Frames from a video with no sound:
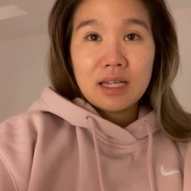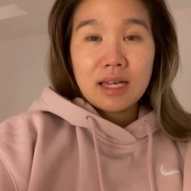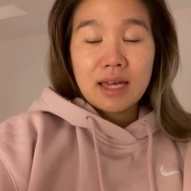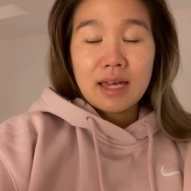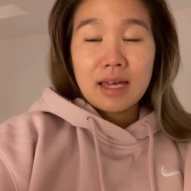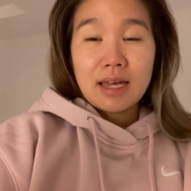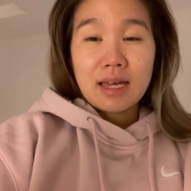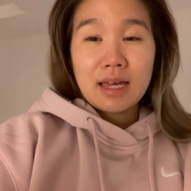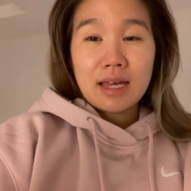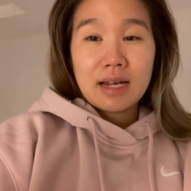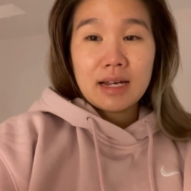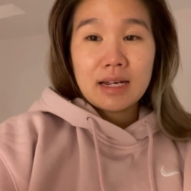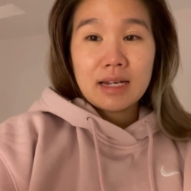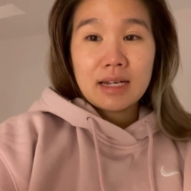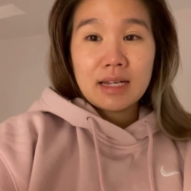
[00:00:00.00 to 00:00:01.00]

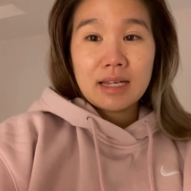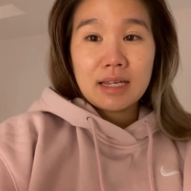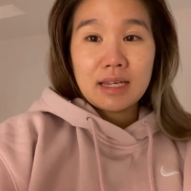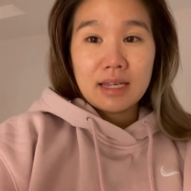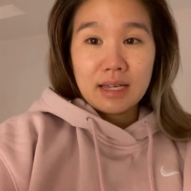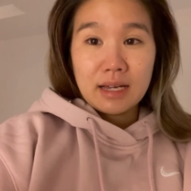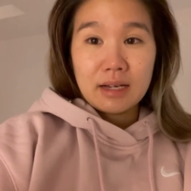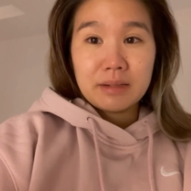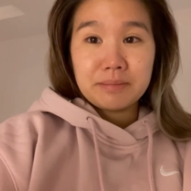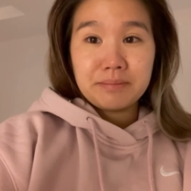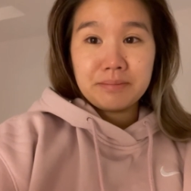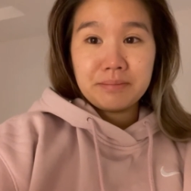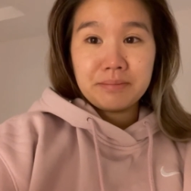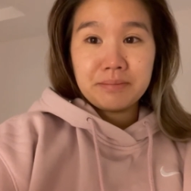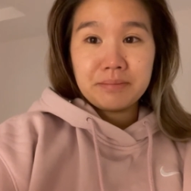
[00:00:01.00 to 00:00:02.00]
And yeah.
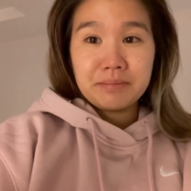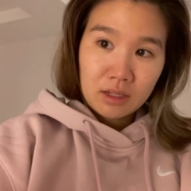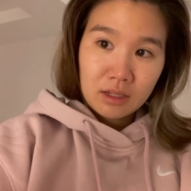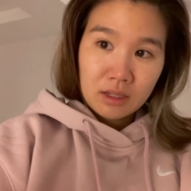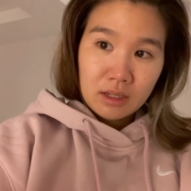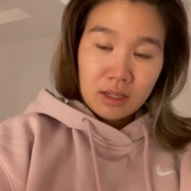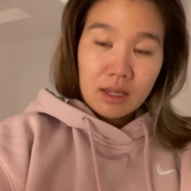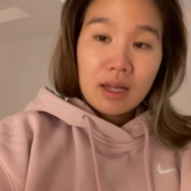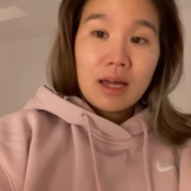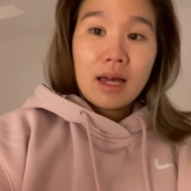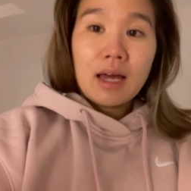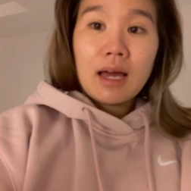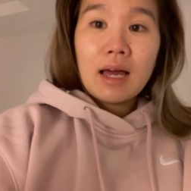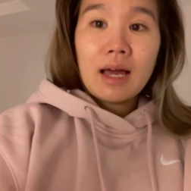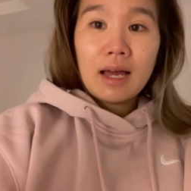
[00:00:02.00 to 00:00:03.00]

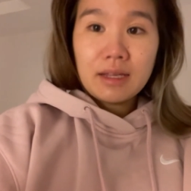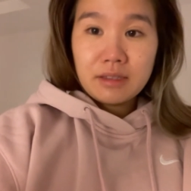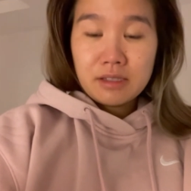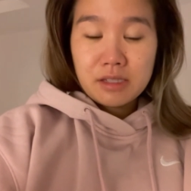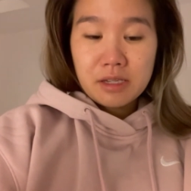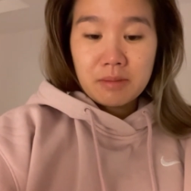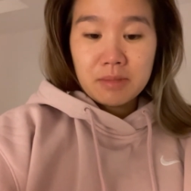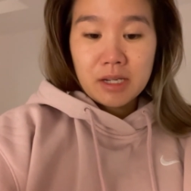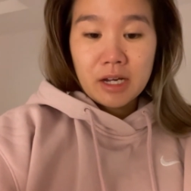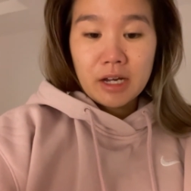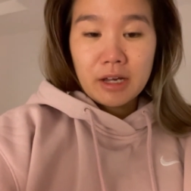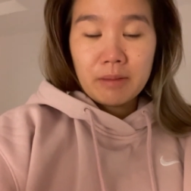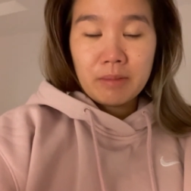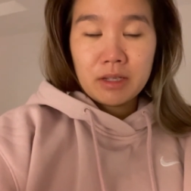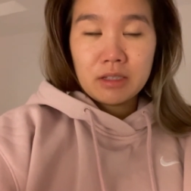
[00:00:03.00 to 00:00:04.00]
At the same
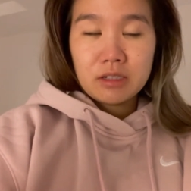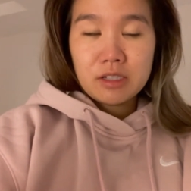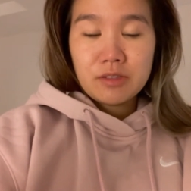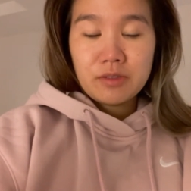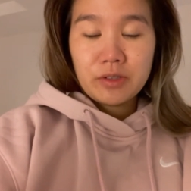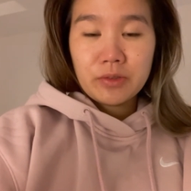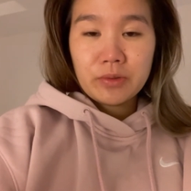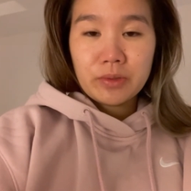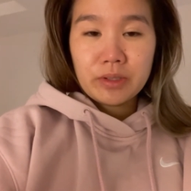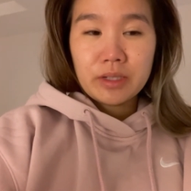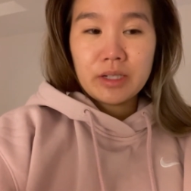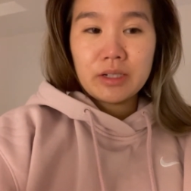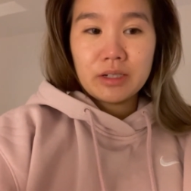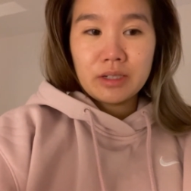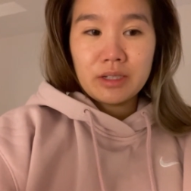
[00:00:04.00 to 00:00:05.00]
time, it does feel
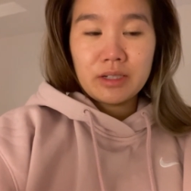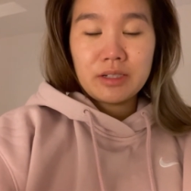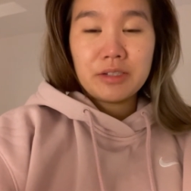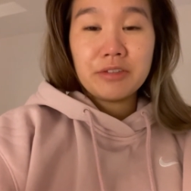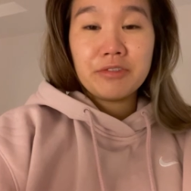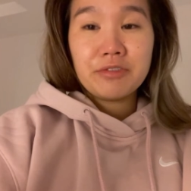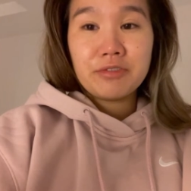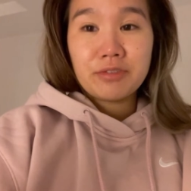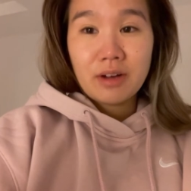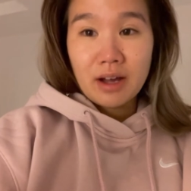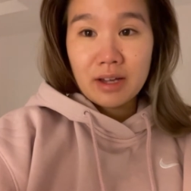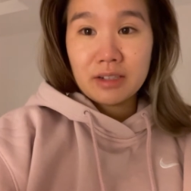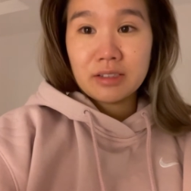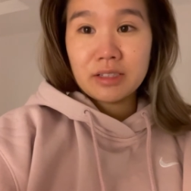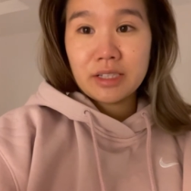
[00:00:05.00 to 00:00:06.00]
really good to
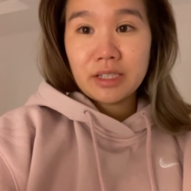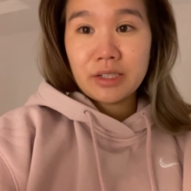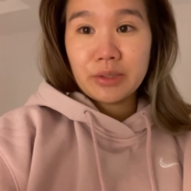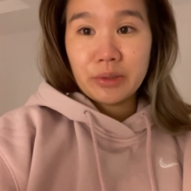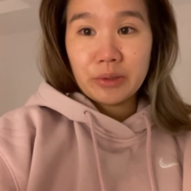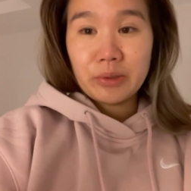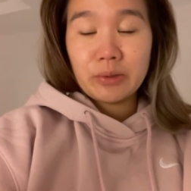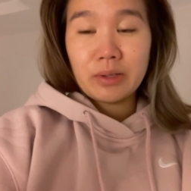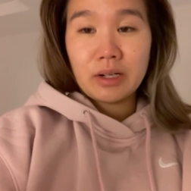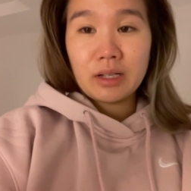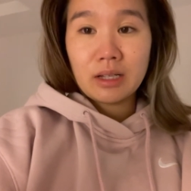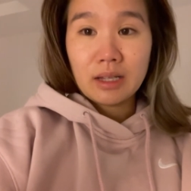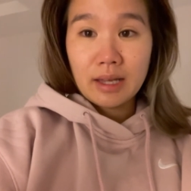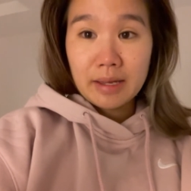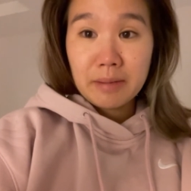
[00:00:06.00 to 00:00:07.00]
finally go
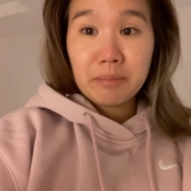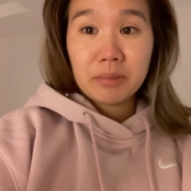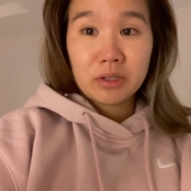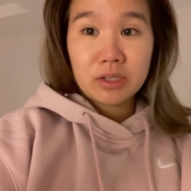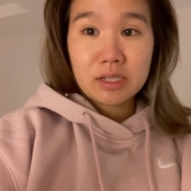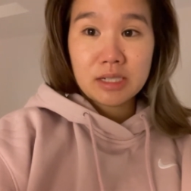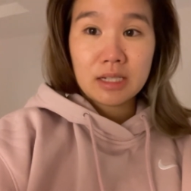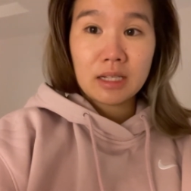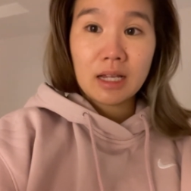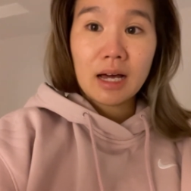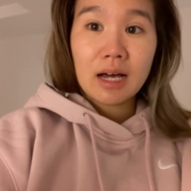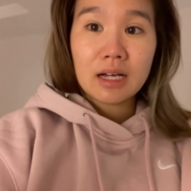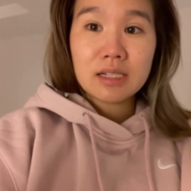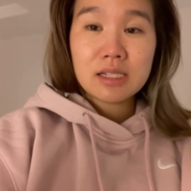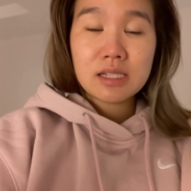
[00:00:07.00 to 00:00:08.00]
to a in-person
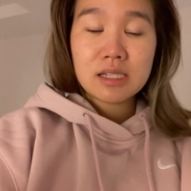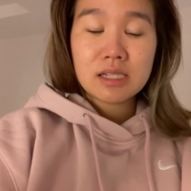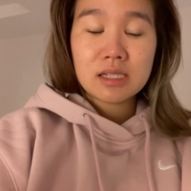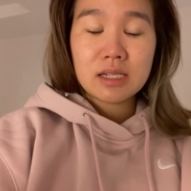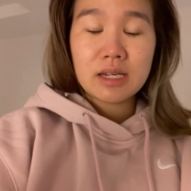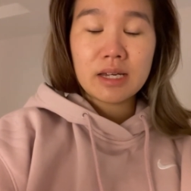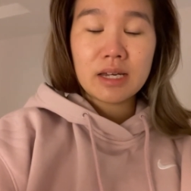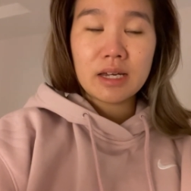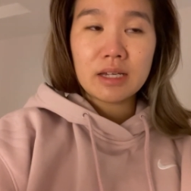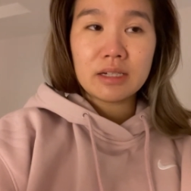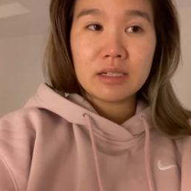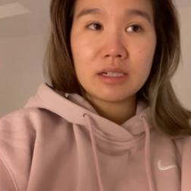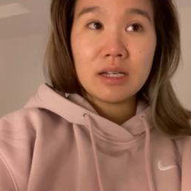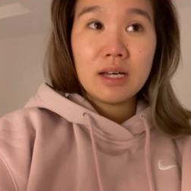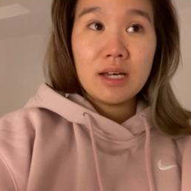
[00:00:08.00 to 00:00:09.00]
class
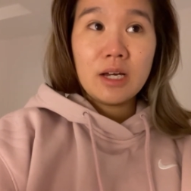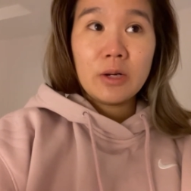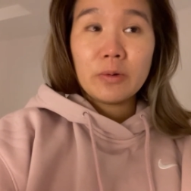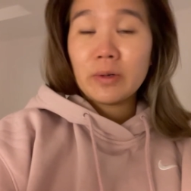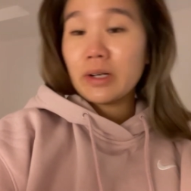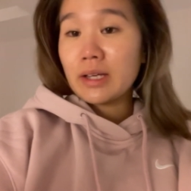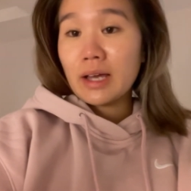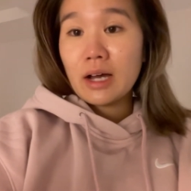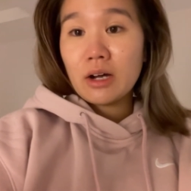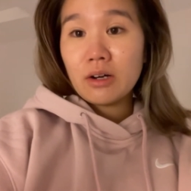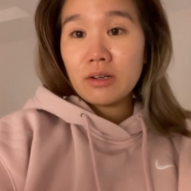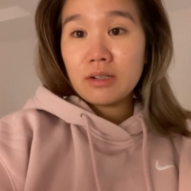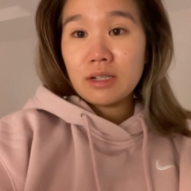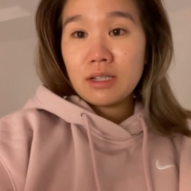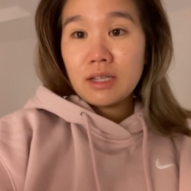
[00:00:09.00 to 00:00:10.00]
and work
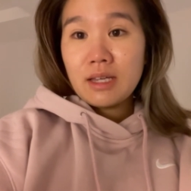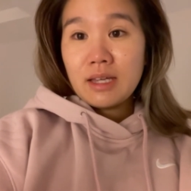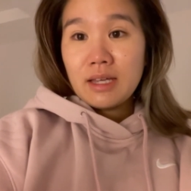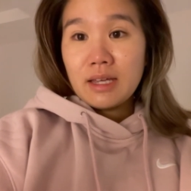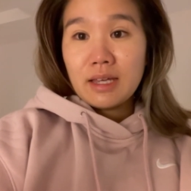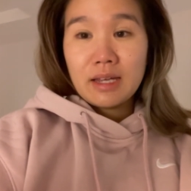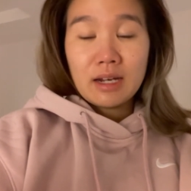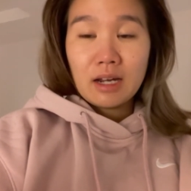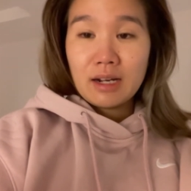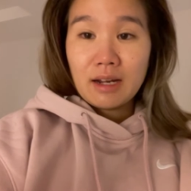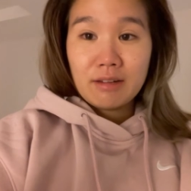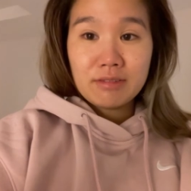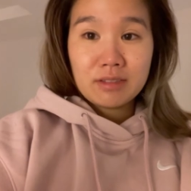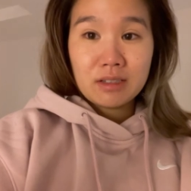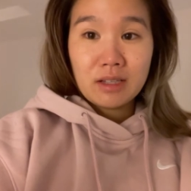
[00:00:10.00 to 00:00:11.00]
out and not
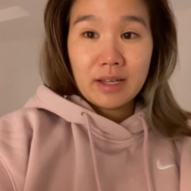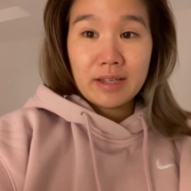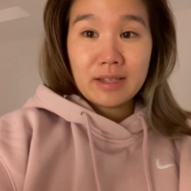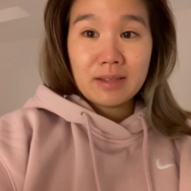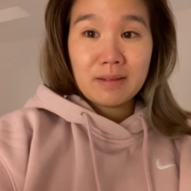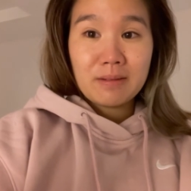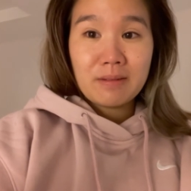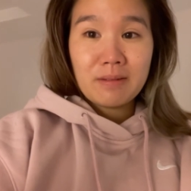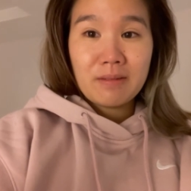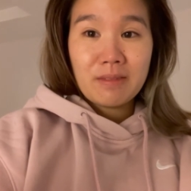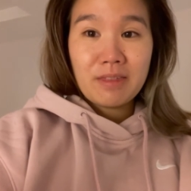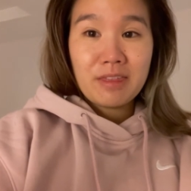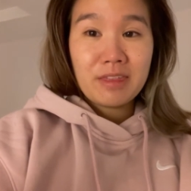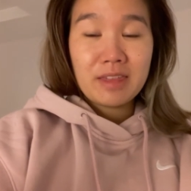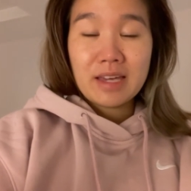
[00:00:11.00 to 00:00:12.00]
have to like
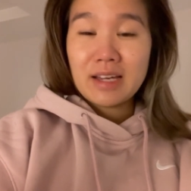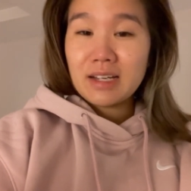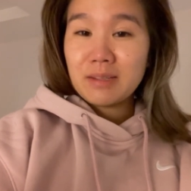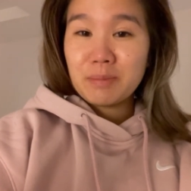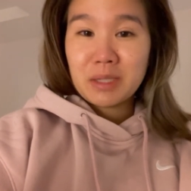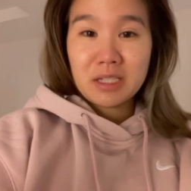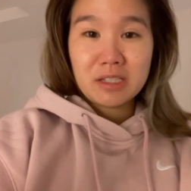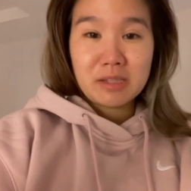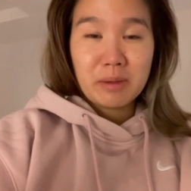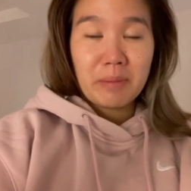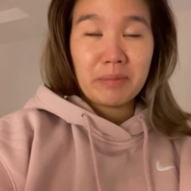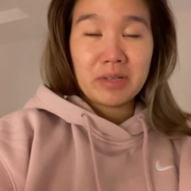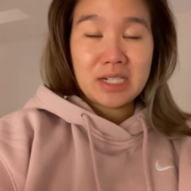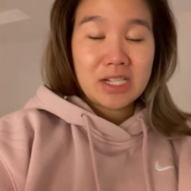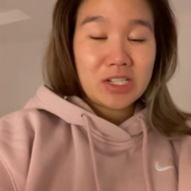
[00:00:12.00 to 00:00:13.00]
think because my
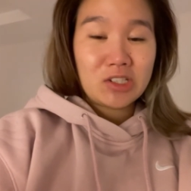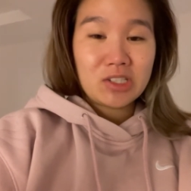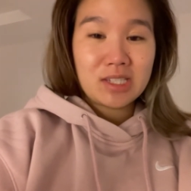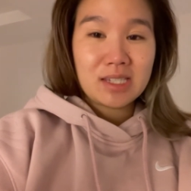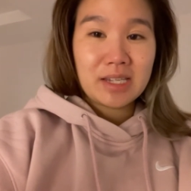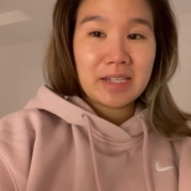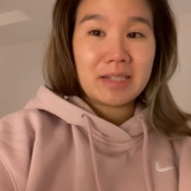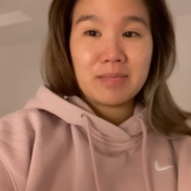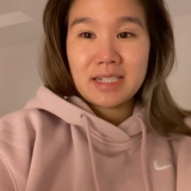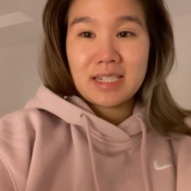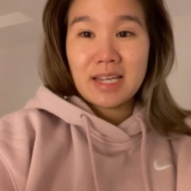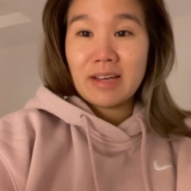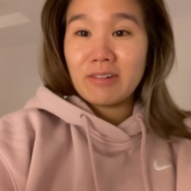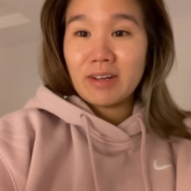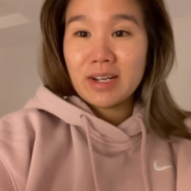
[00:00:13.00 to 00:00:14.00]
brain is just like
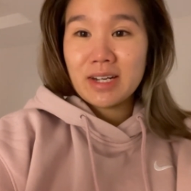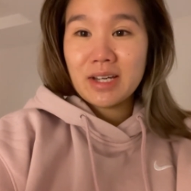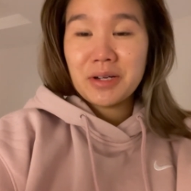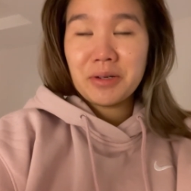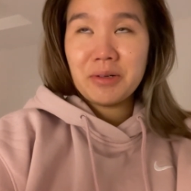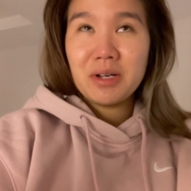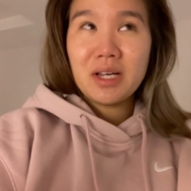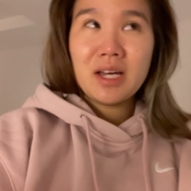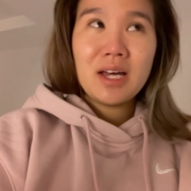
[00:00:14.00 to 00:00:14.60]
dead right now.